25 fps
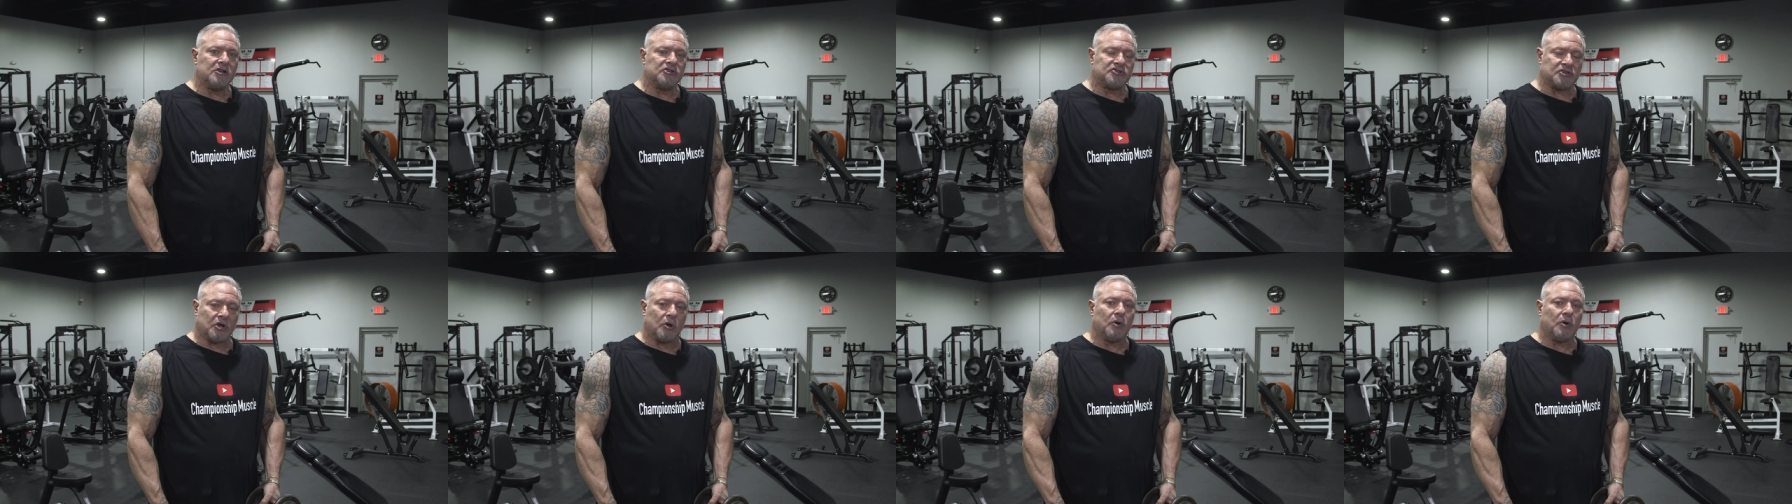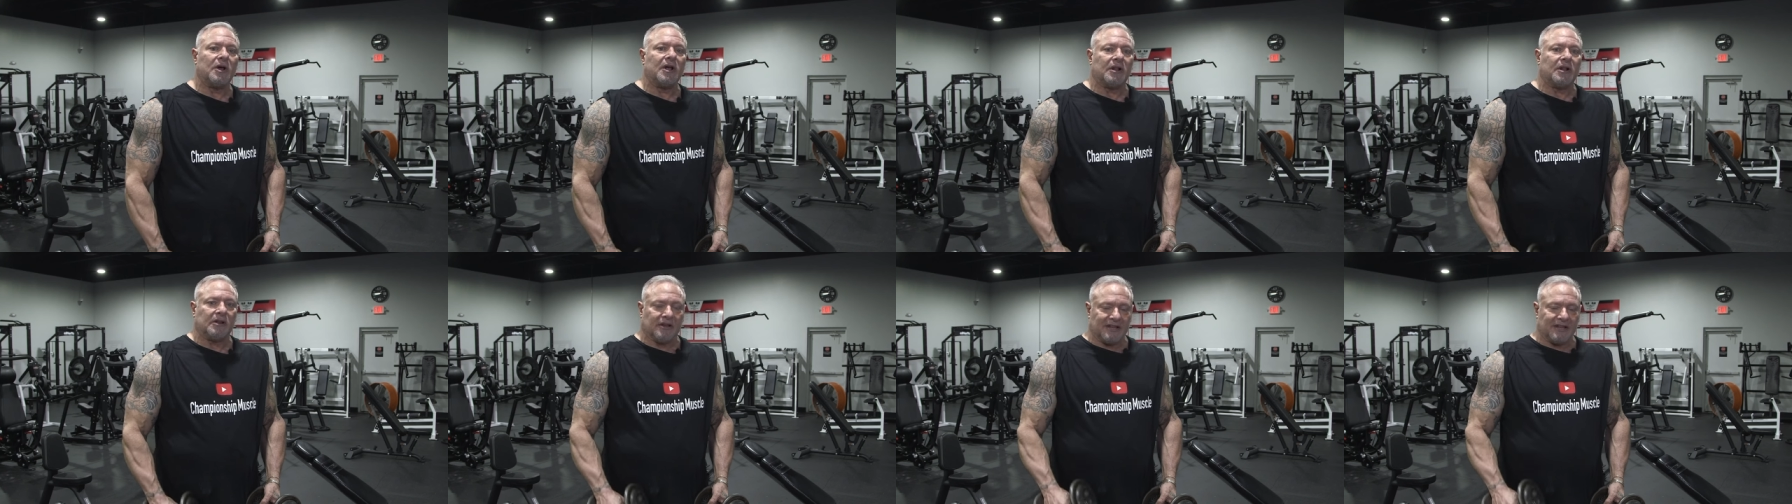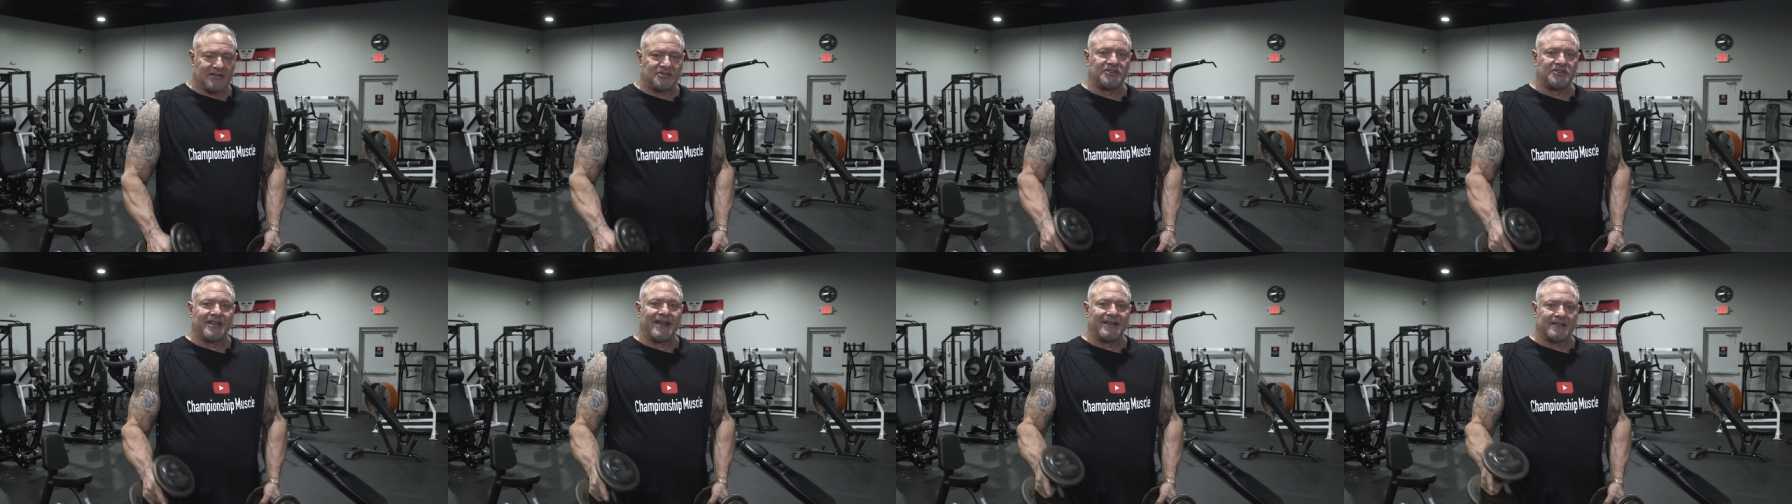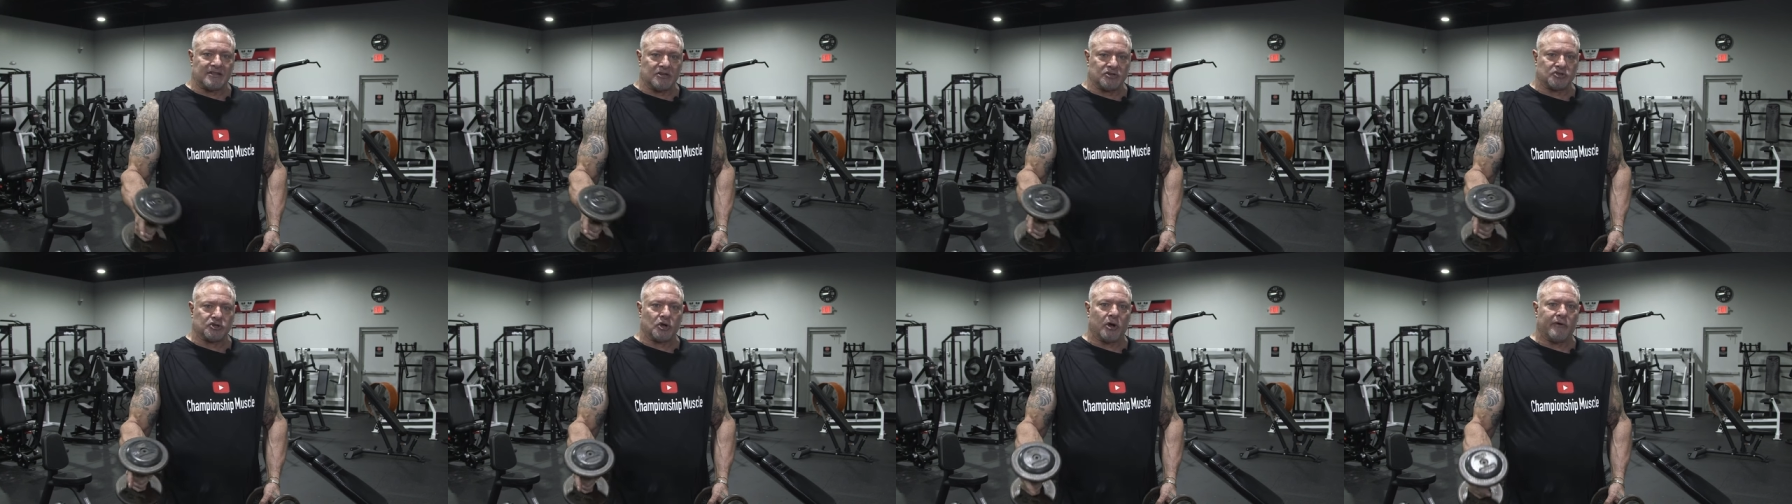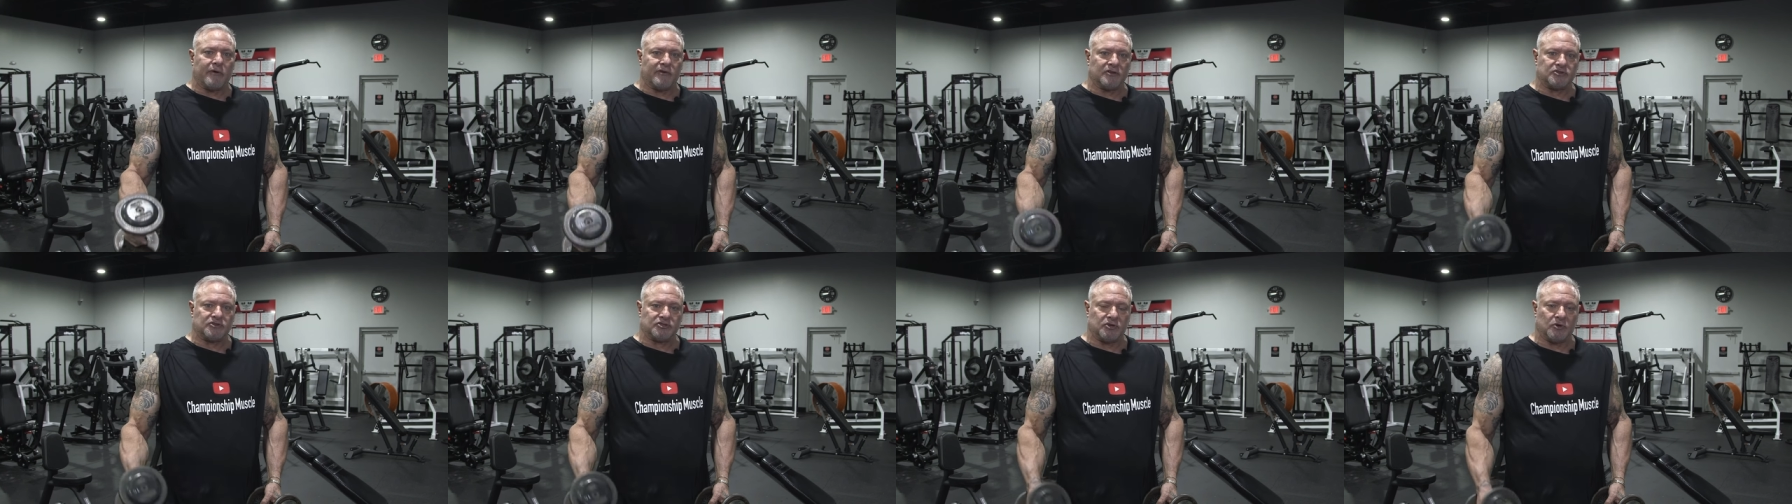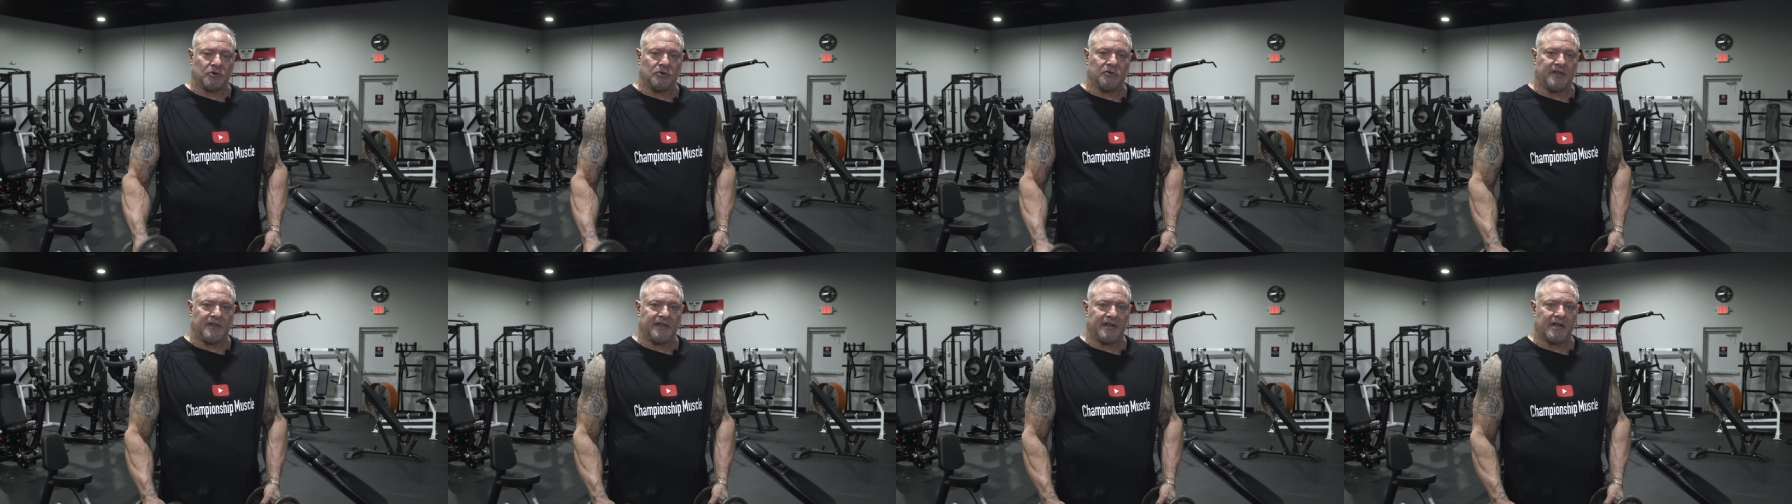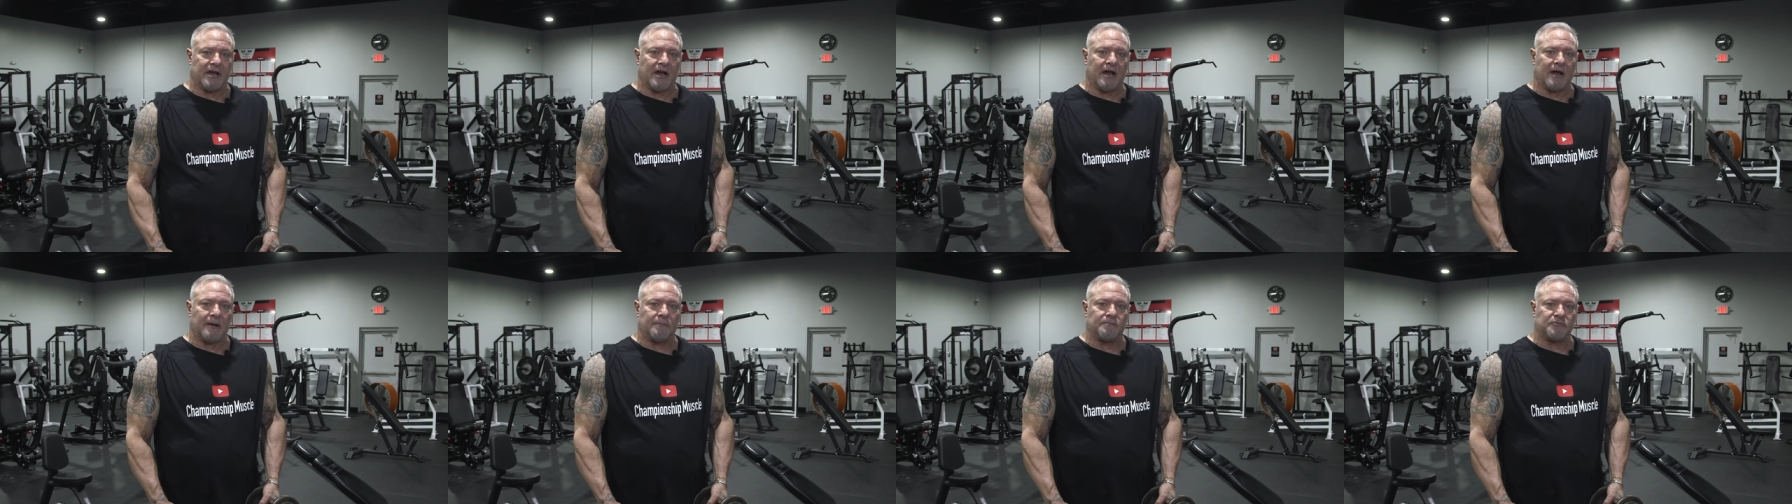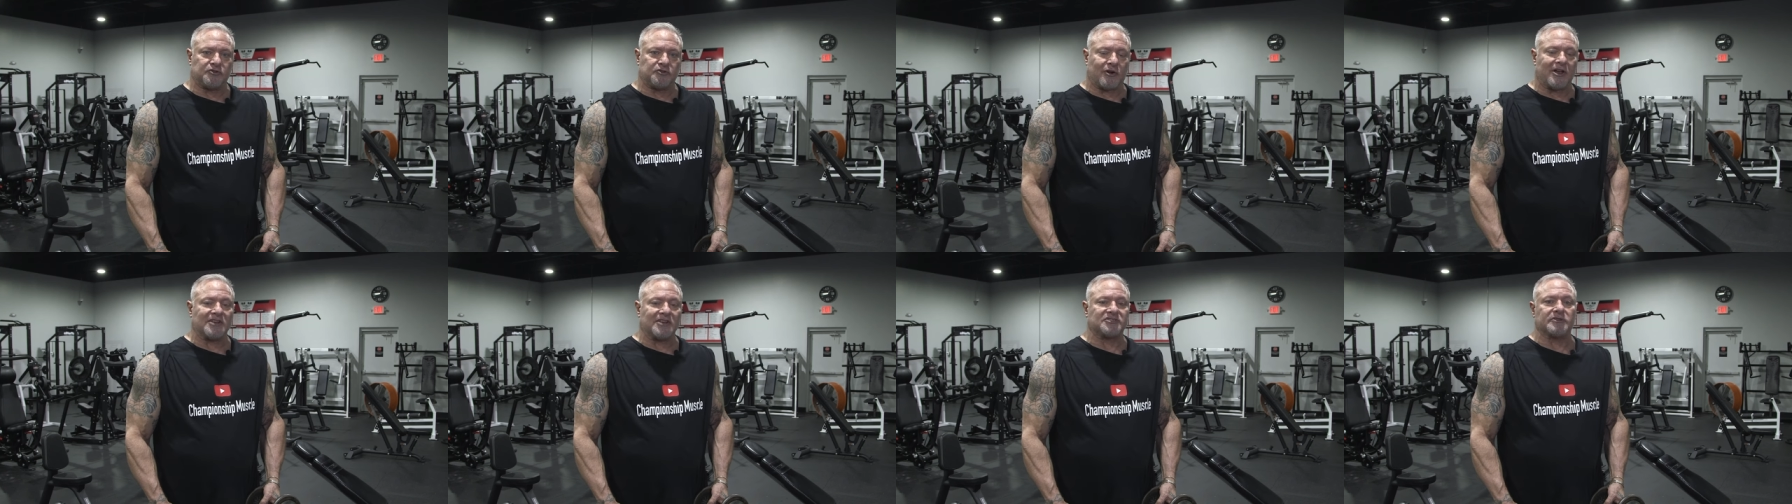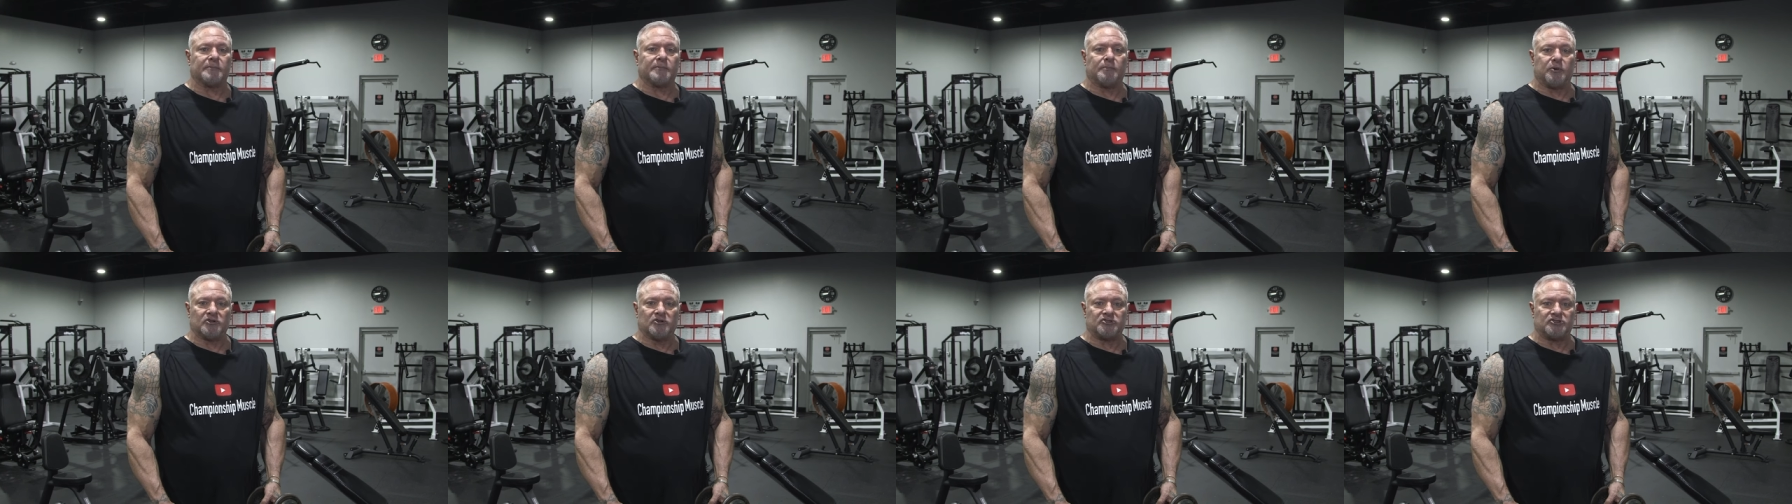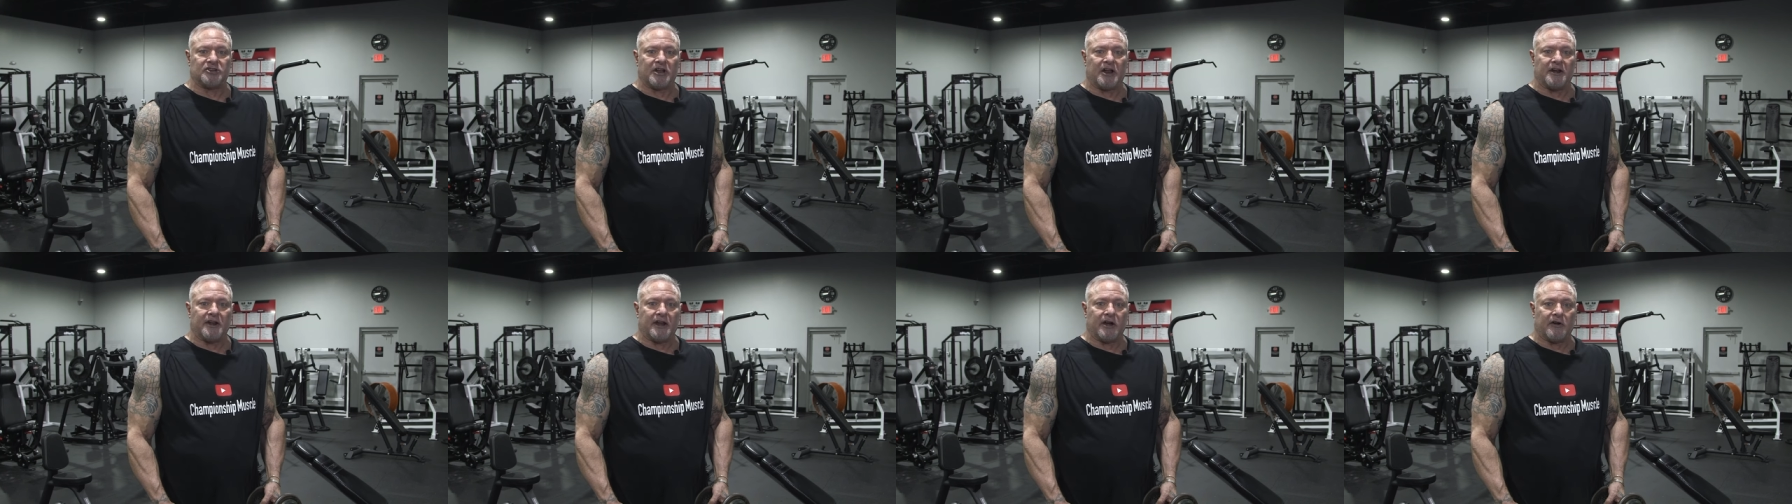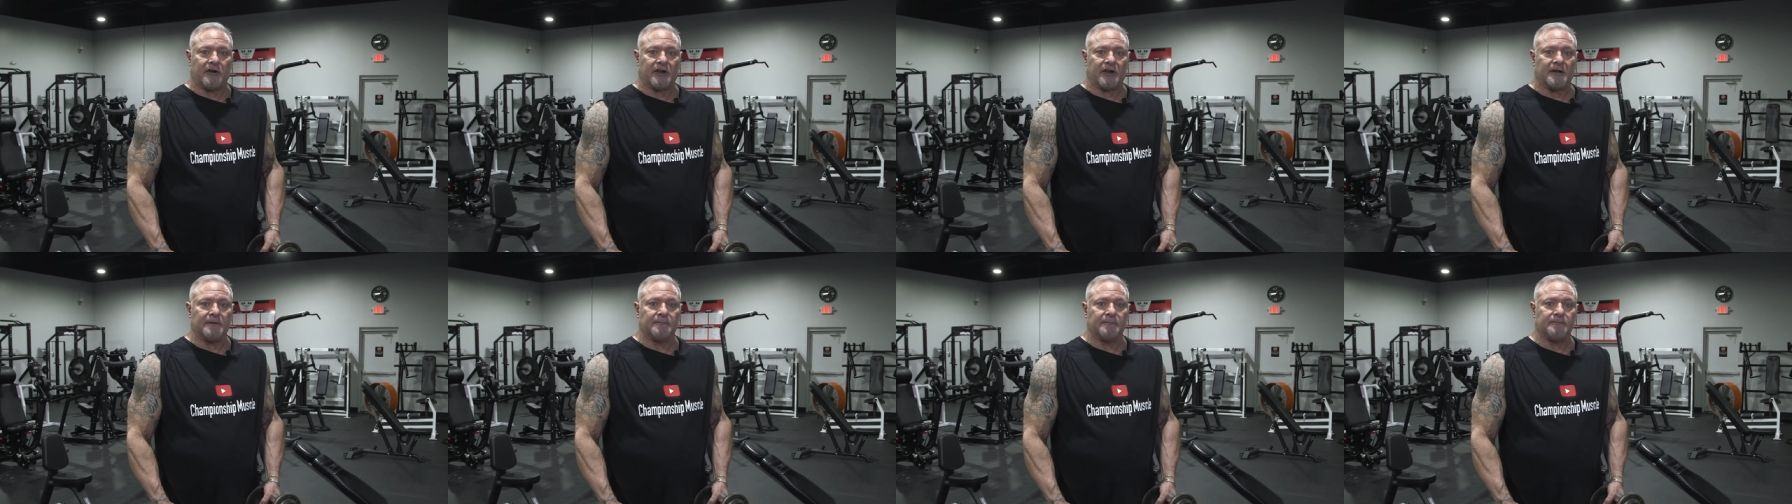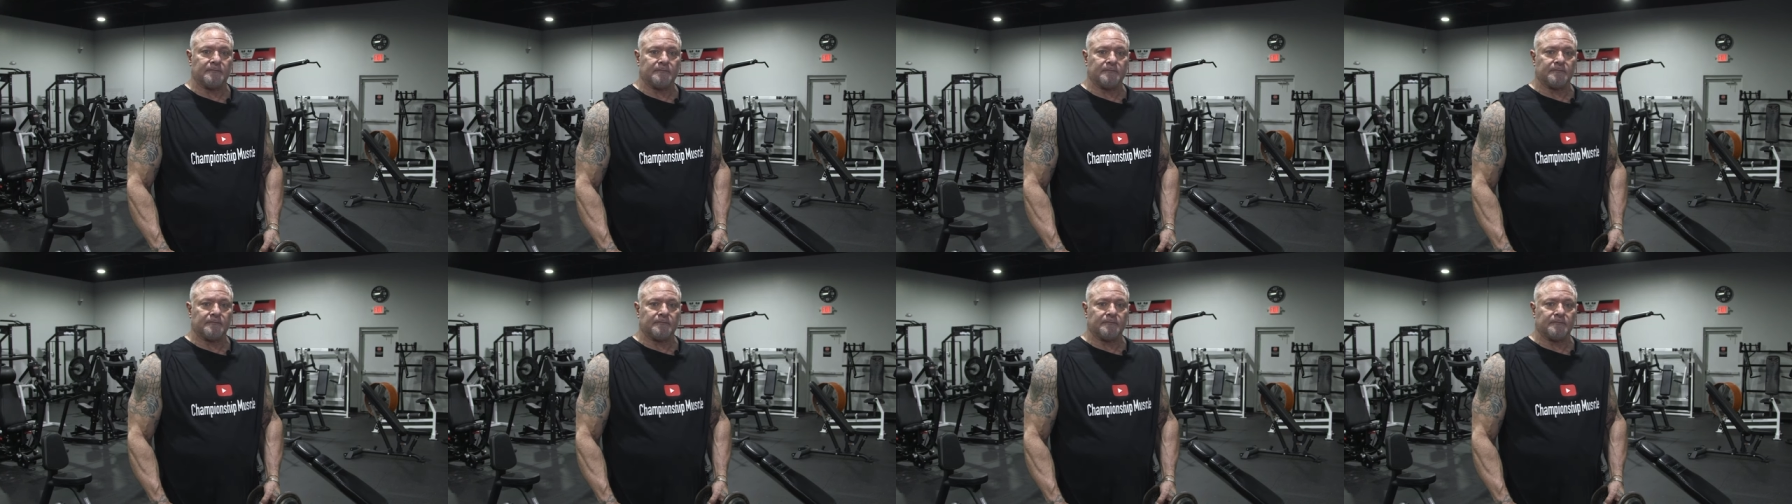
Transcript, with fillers: So let's take this over to the uh, tricep pushdown area.